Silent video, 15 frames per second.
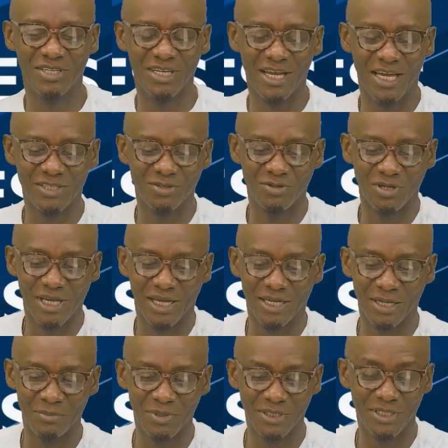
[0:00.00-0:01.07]
usually like to look
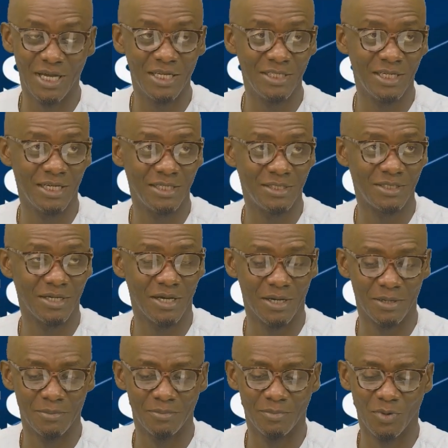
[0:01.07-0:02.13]
at intelligence
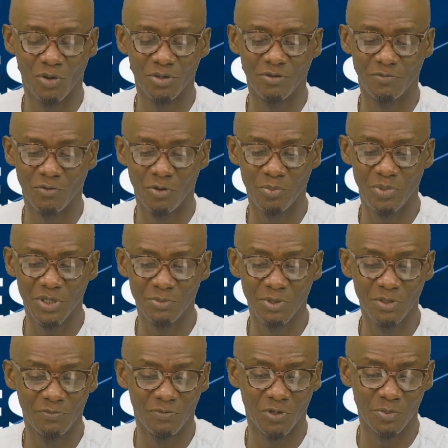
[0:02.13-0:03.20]
on the front page,
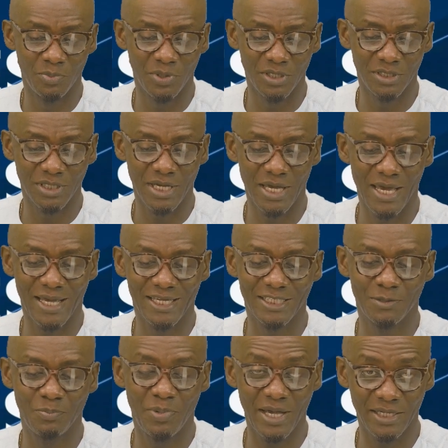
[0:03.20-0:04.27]
middle front page.
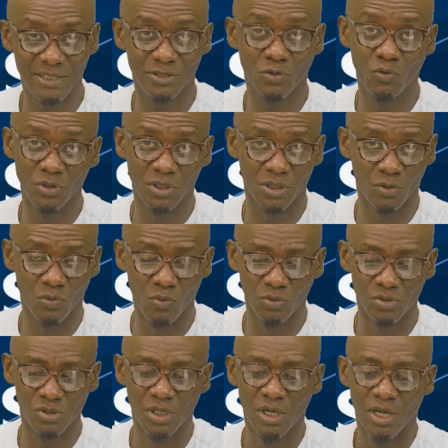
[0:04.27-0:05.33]
Expect, quote
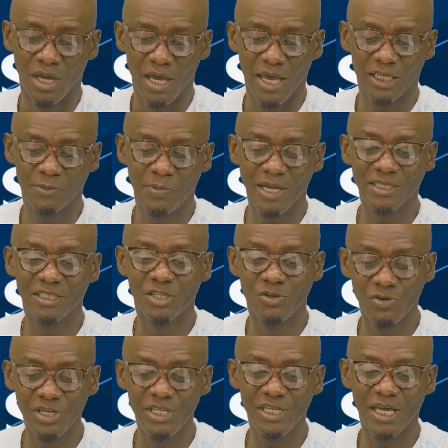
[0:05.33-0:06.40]
unquote, expect
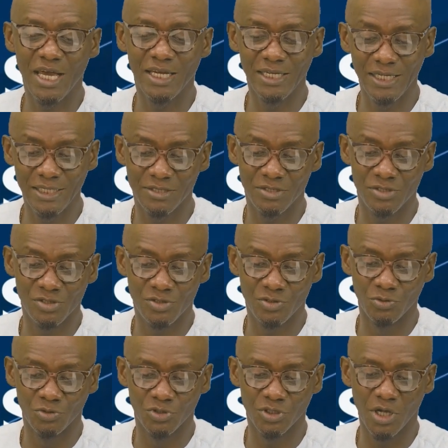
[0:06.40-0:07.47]
greedy
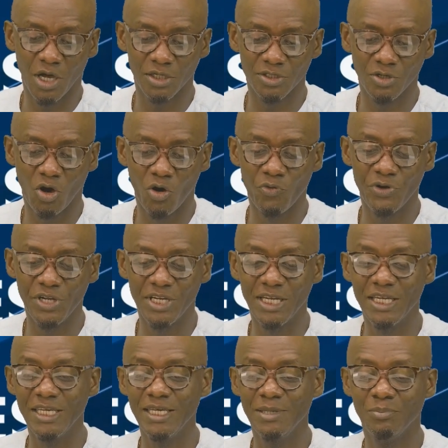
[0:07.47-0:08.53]
elites to start
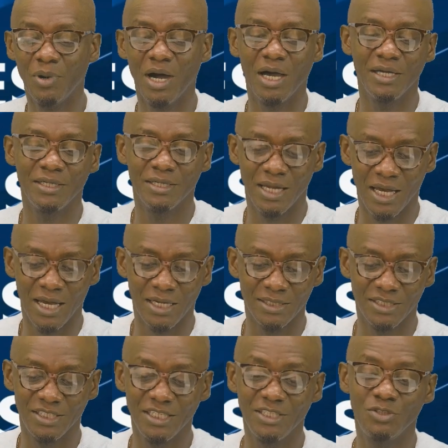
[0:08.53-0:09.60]
hurriedly buying
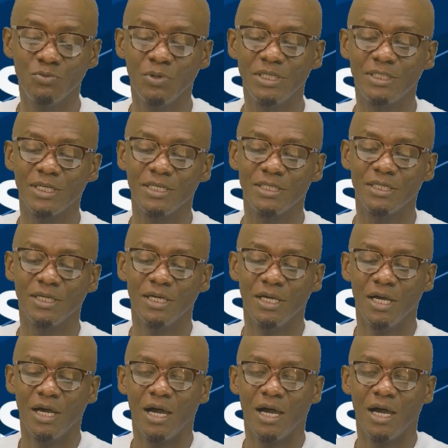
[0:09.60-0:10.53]
land situated